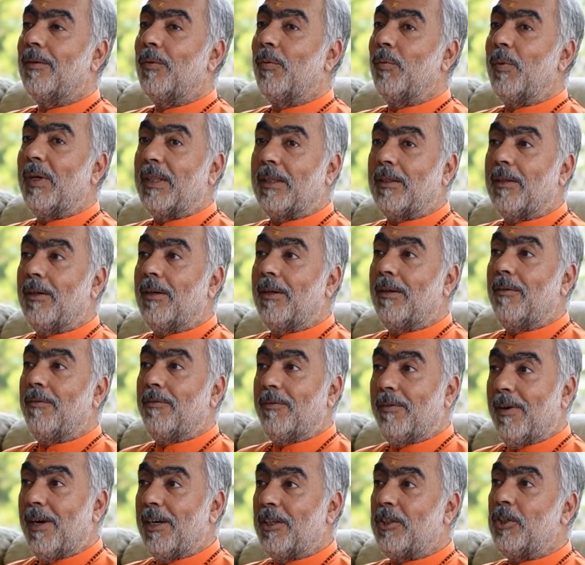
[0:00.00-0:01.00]
with
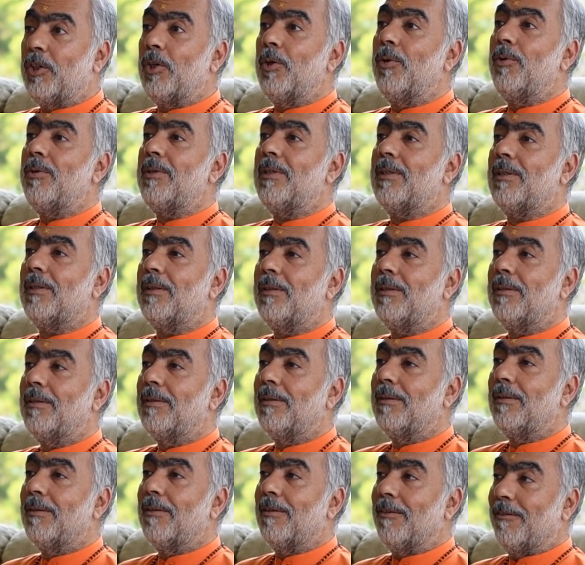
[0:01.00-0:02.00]
virtues,
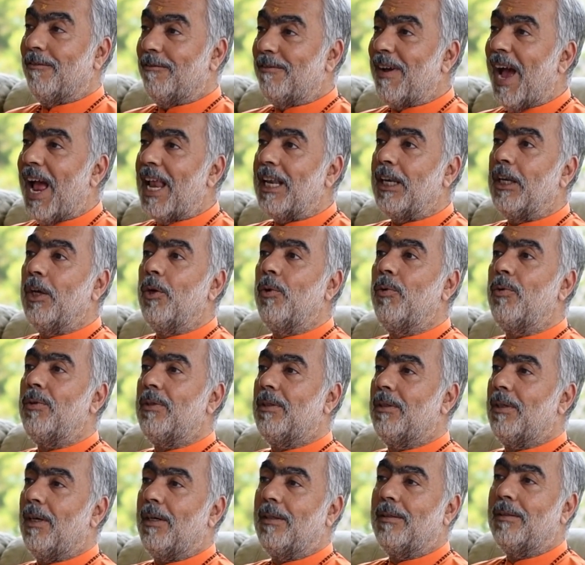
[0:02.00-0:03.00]

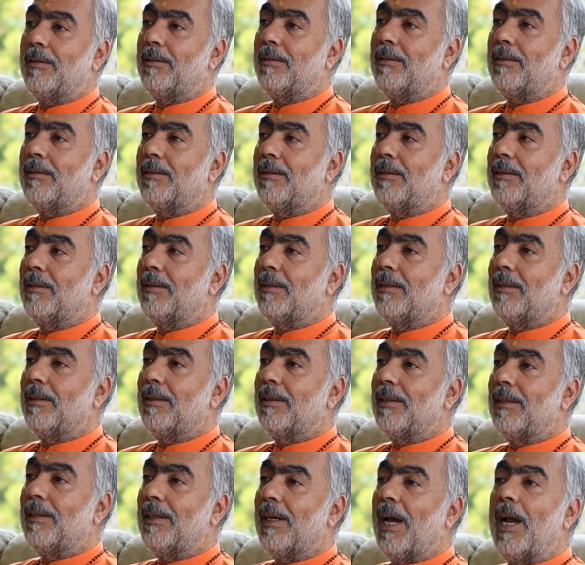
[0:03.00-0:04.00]
values,
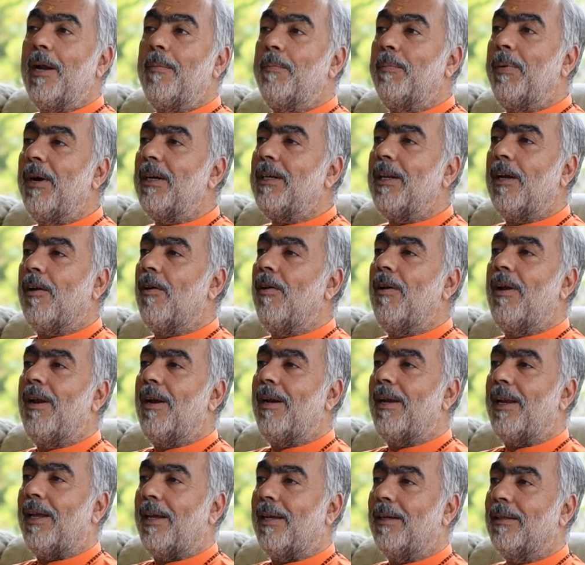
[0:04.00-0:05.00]
and
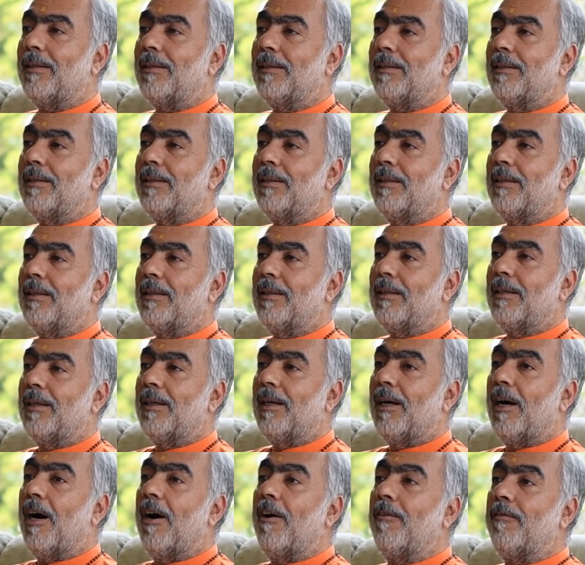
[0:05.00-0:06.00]
particularly
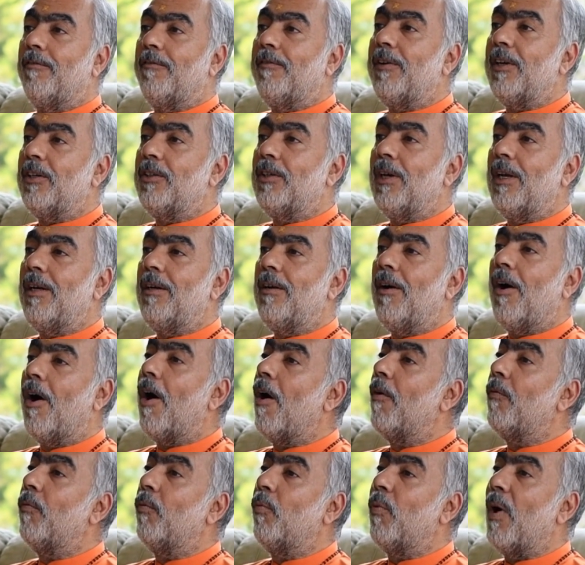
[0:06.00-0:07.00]
a vision
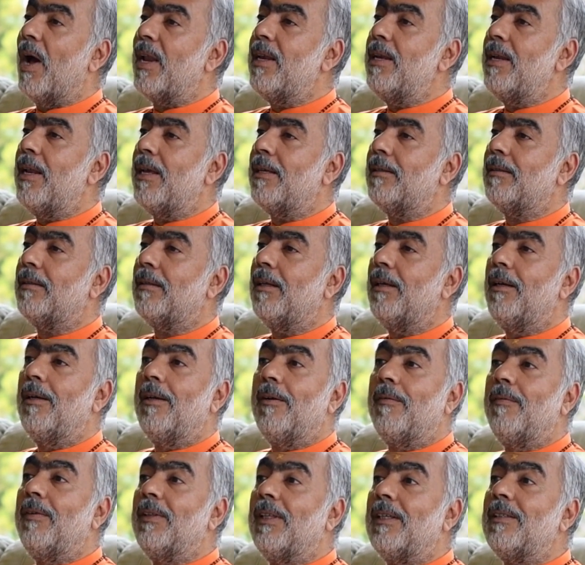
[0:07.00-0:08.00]
of oneness
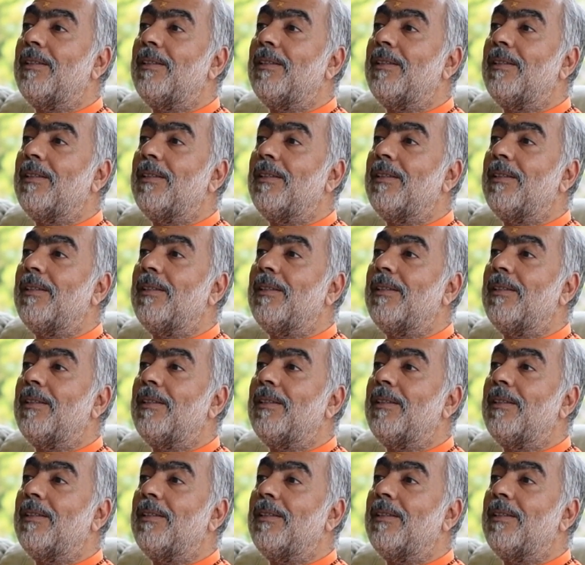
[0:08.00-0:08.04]
with a